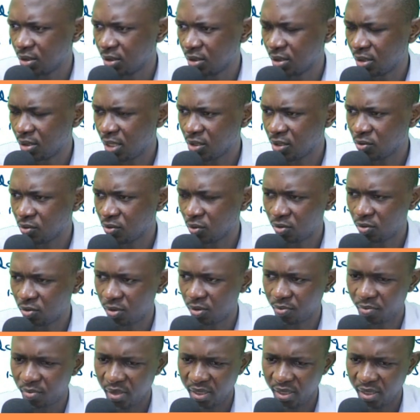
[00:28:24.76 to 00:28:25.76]
That's what
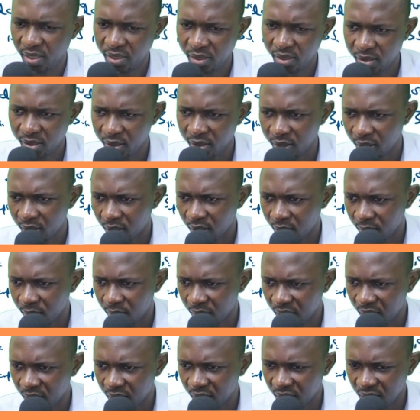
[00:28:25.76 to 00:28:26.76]
we paid.
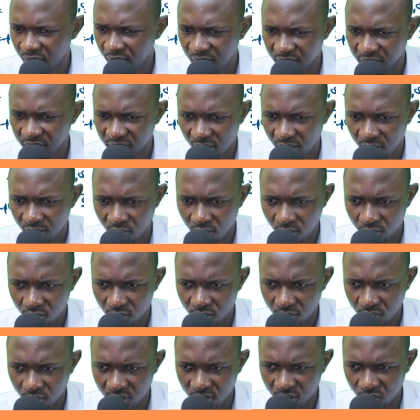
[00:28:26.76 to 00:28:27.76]
And I think there's a
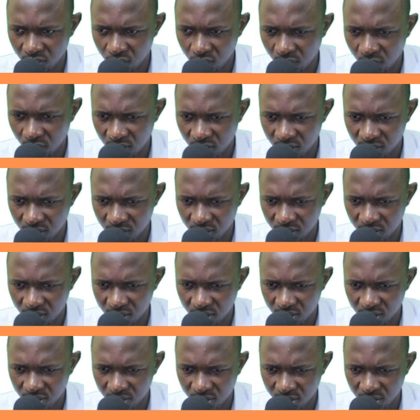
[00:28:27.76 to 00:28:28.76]
lot on insurance.
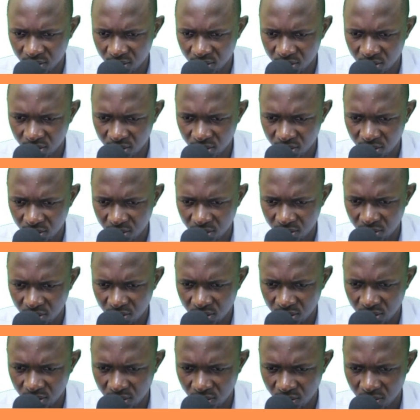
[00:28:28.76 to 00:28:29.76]

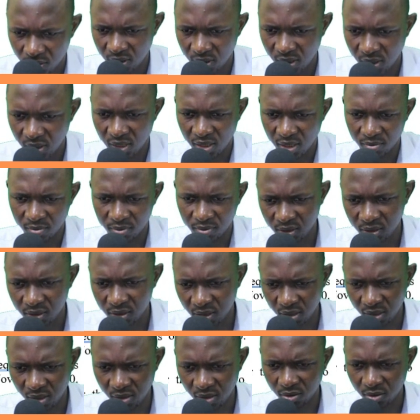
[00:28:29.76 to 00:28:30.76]
Looks like I've
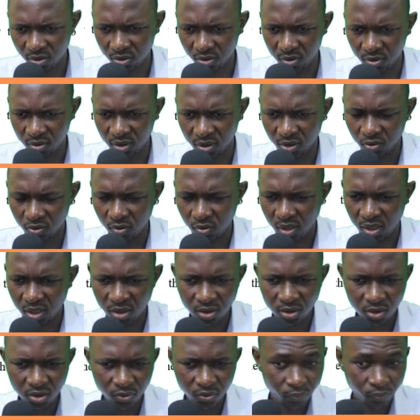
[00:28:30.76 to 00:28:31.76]
seen a lot on
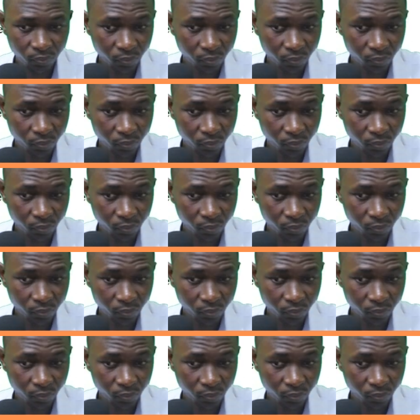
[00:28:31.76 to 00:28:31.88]
insurance.